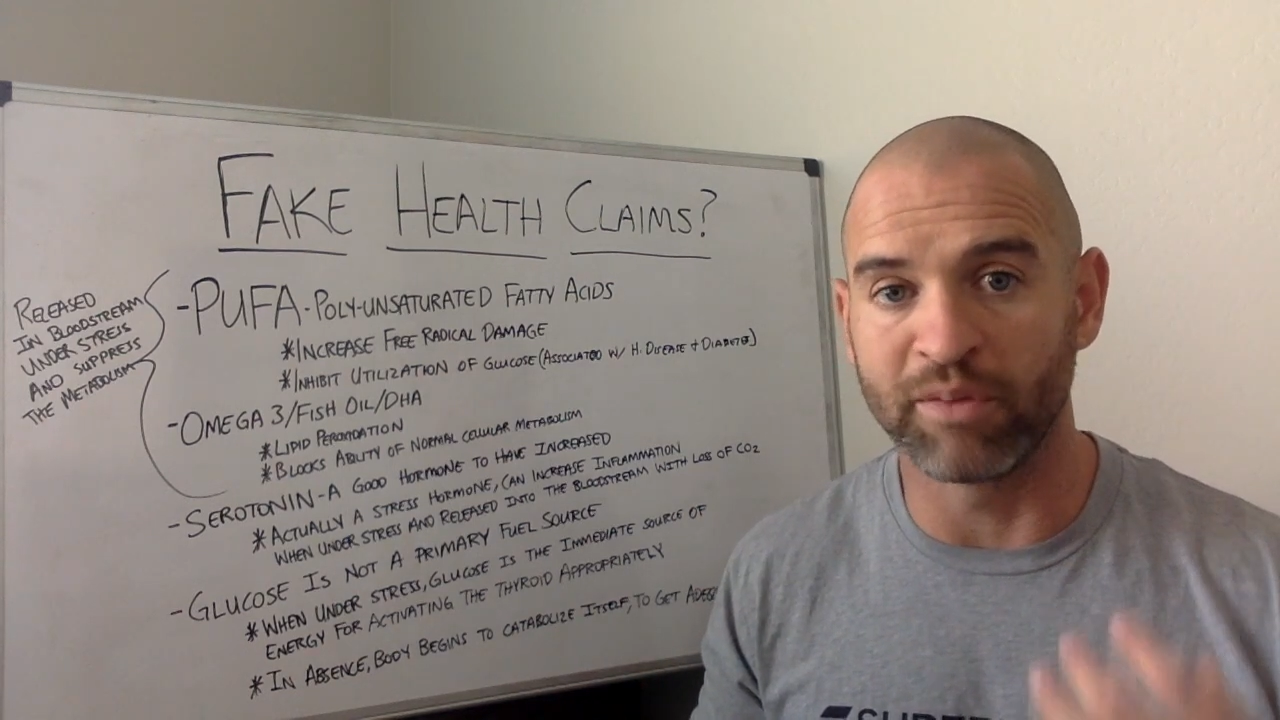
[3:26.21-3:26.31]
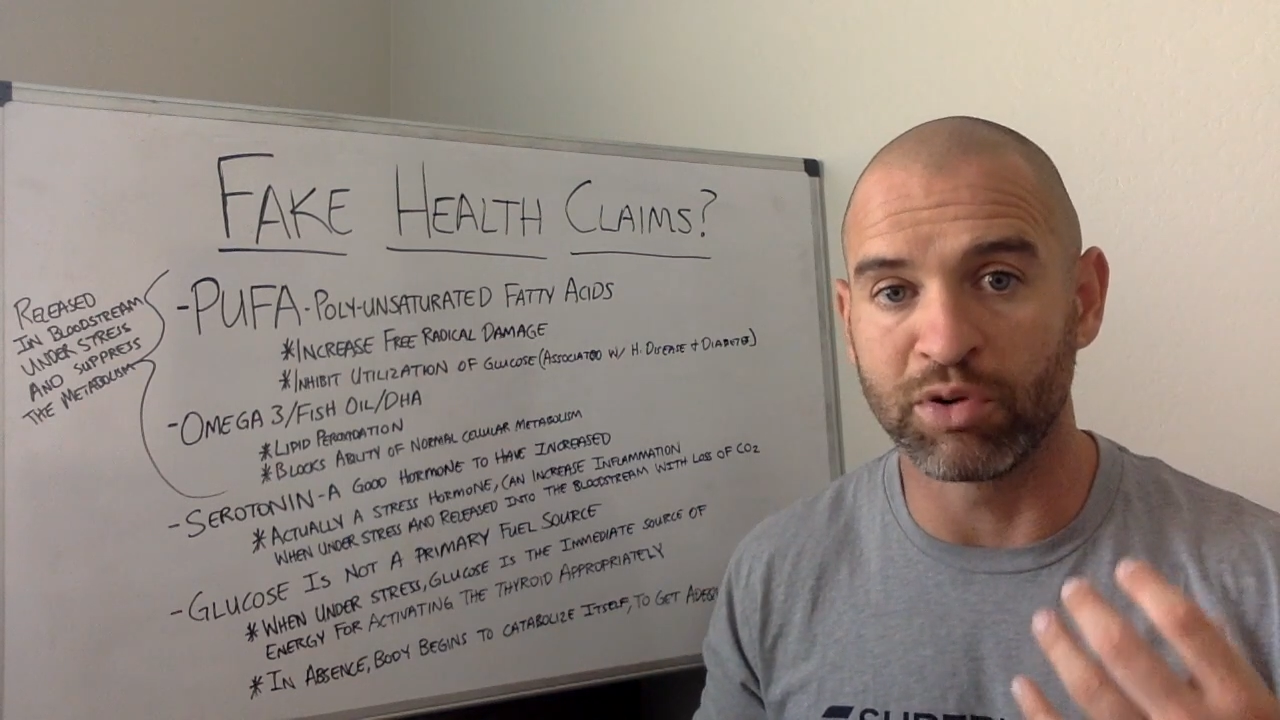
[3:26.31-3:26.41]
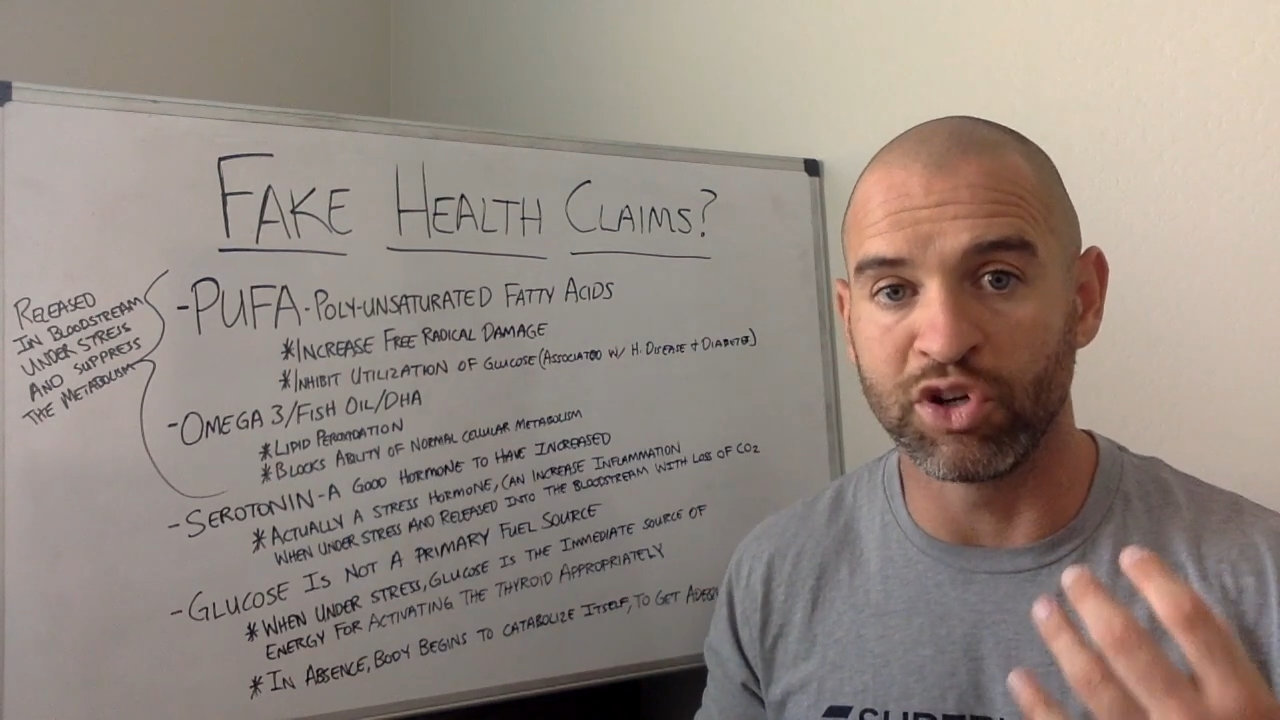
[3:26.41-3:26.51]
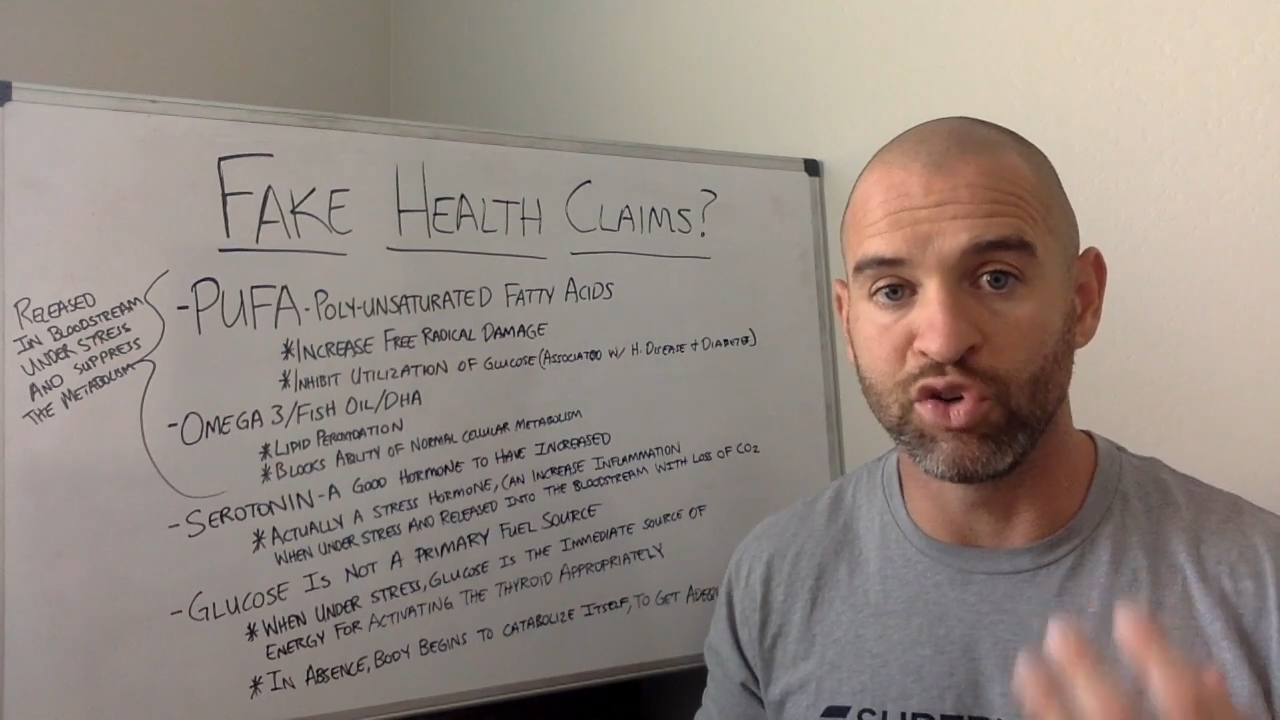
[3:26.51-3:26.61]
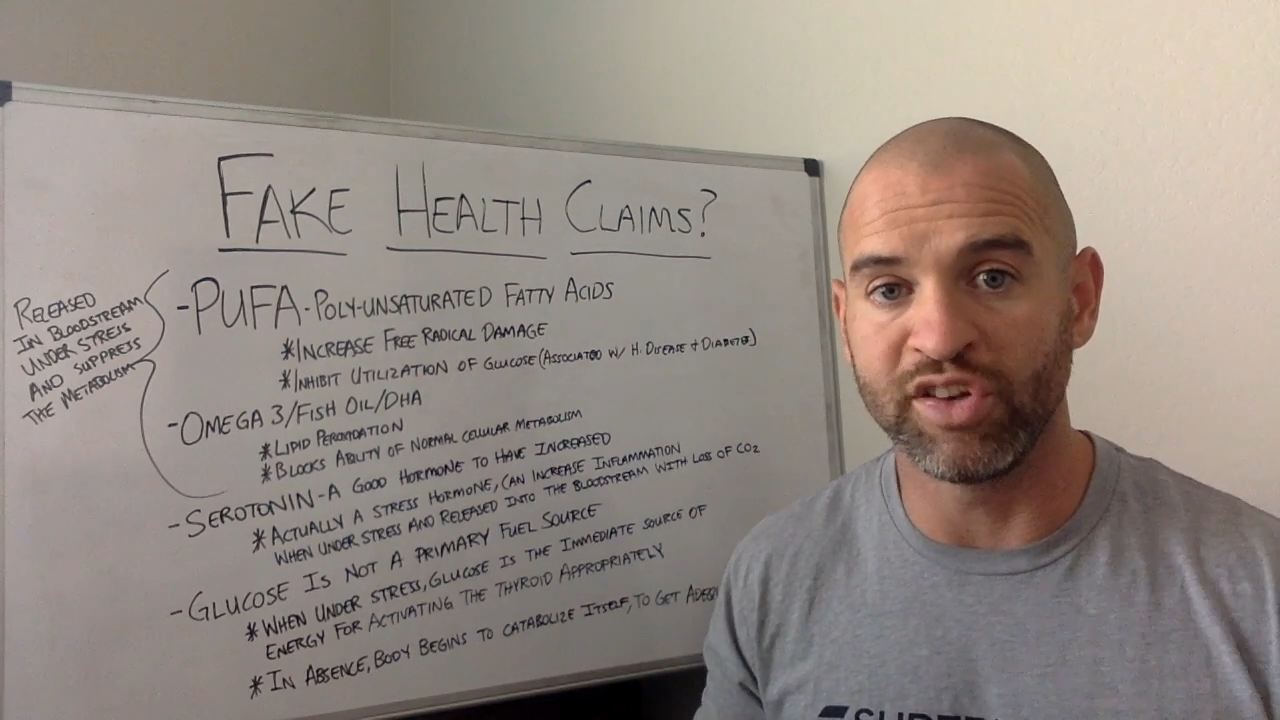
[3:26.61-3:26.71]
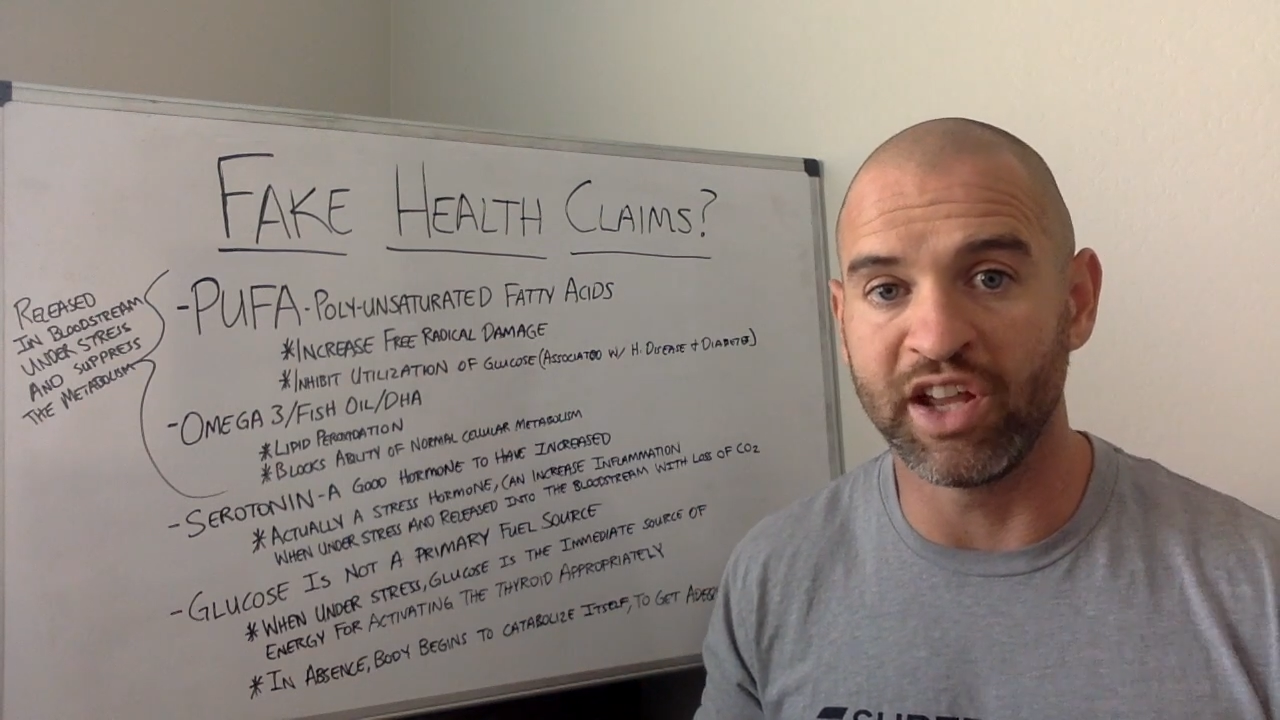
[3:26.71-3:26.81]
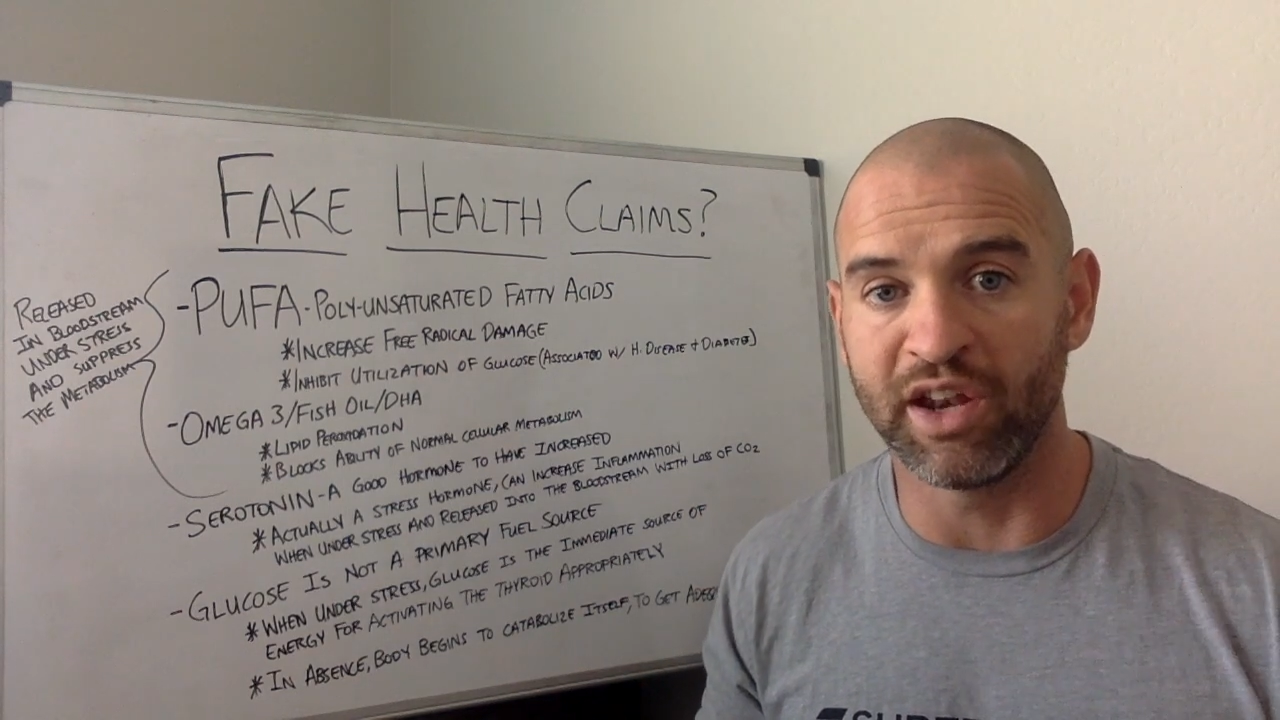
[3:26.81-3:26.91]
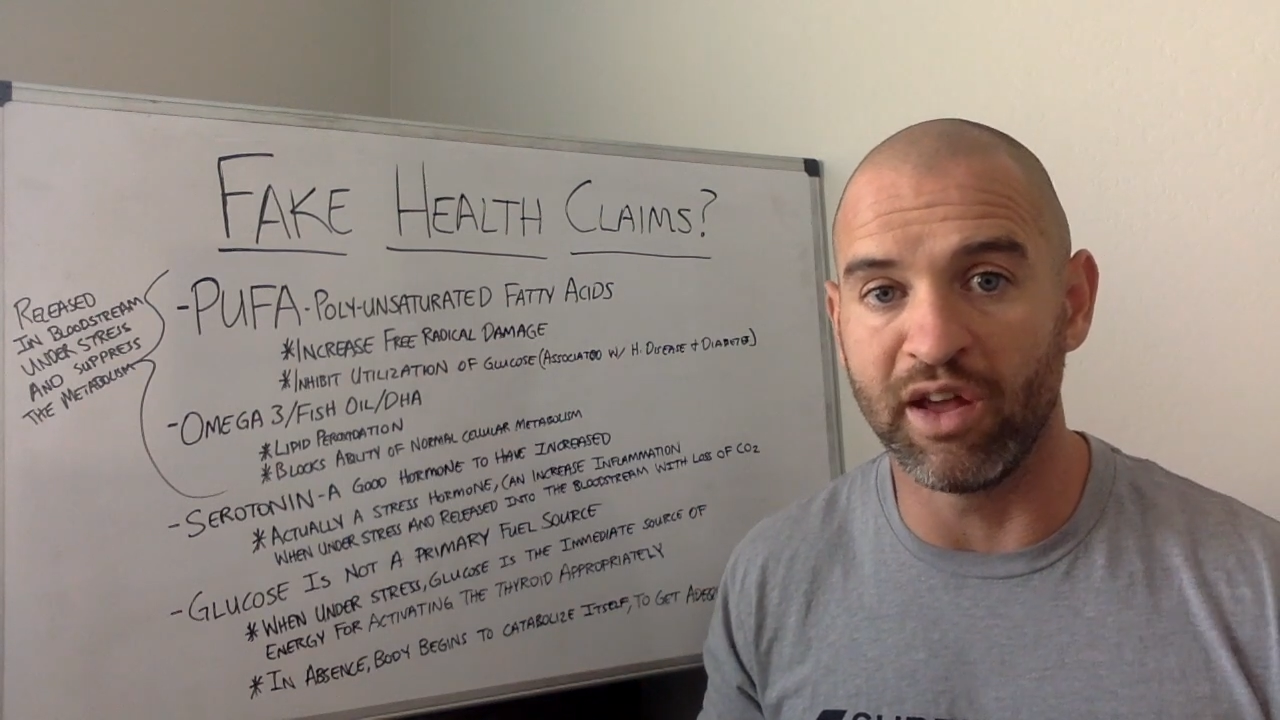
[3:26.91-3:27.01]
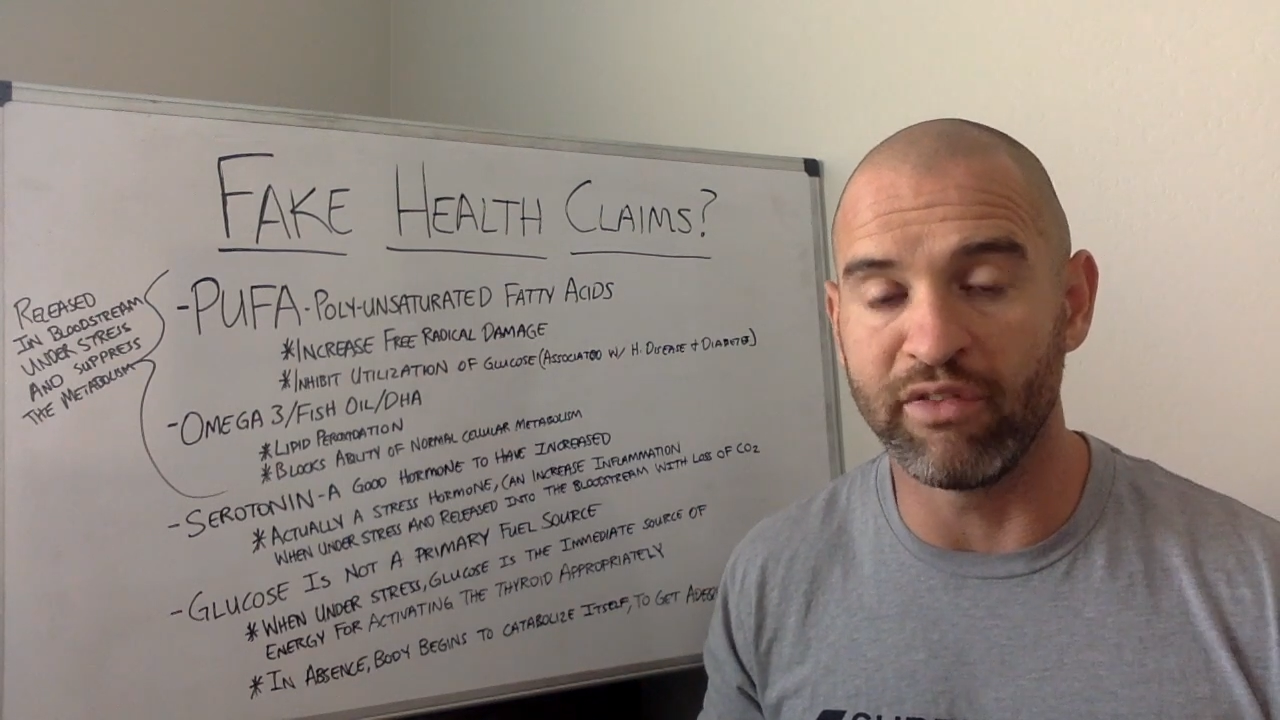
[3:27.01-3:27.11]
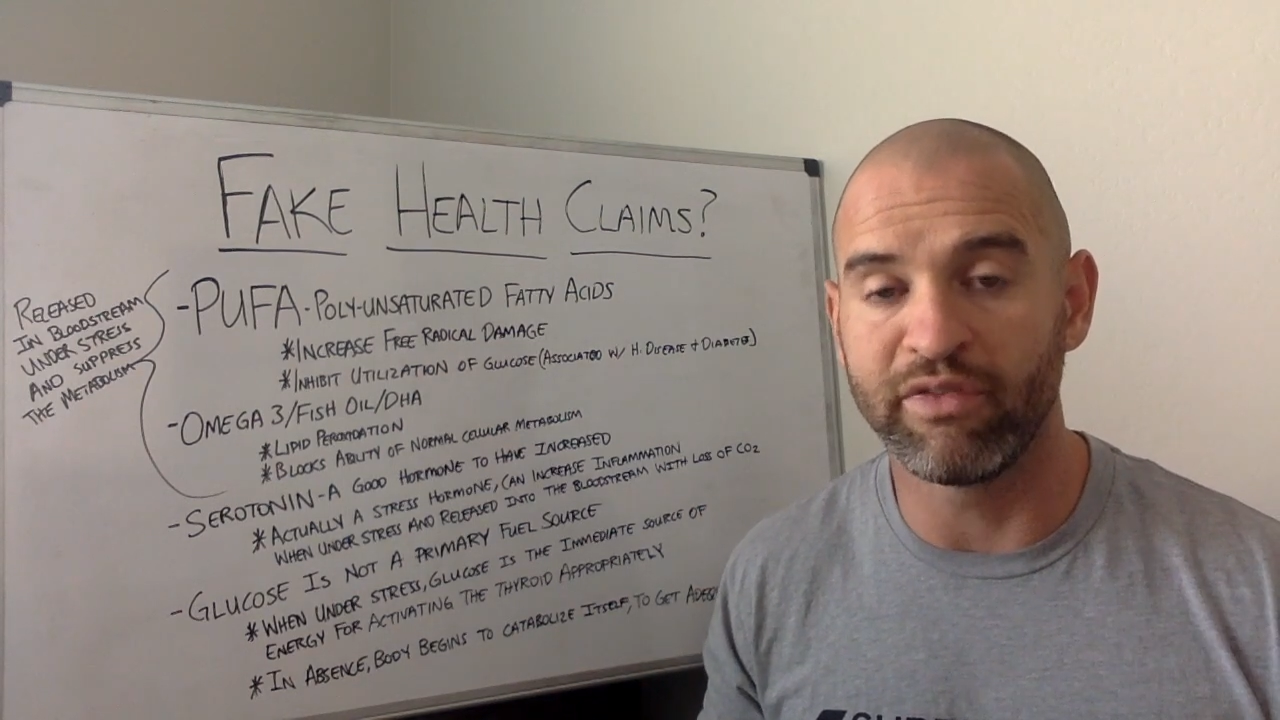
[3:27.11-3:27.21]
producing
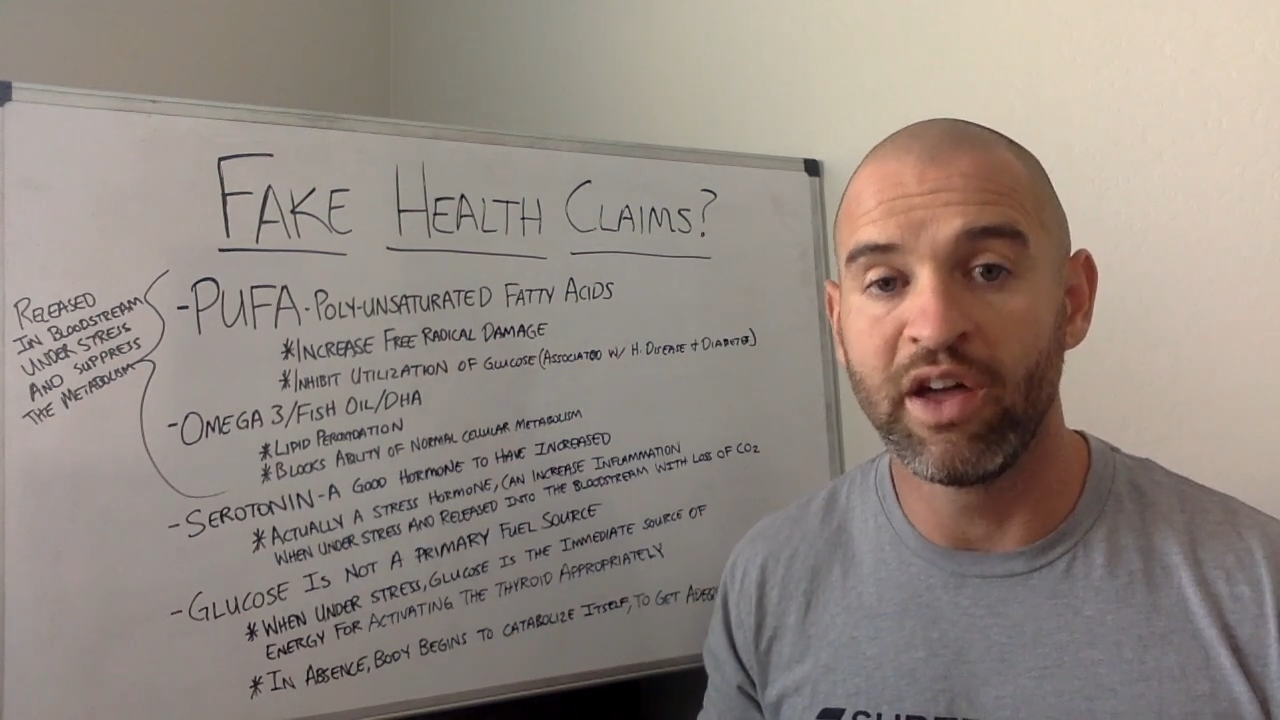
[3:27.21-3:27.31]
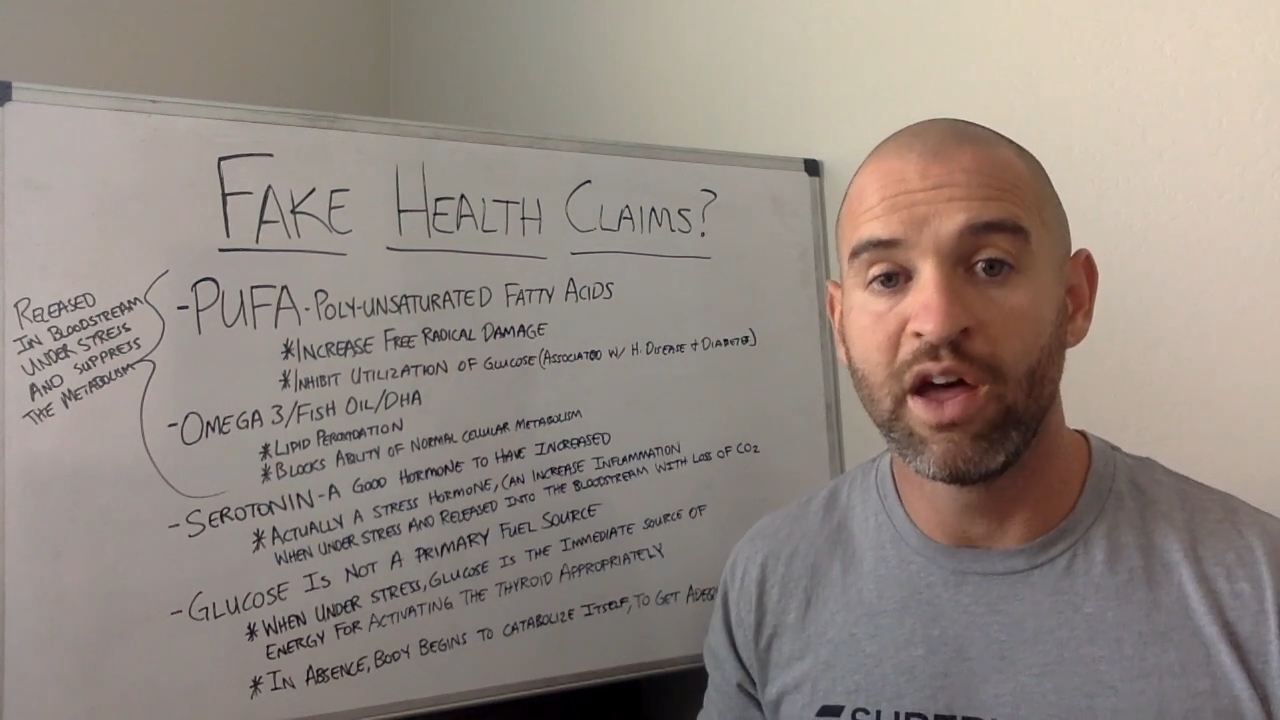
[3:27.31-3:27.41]
enough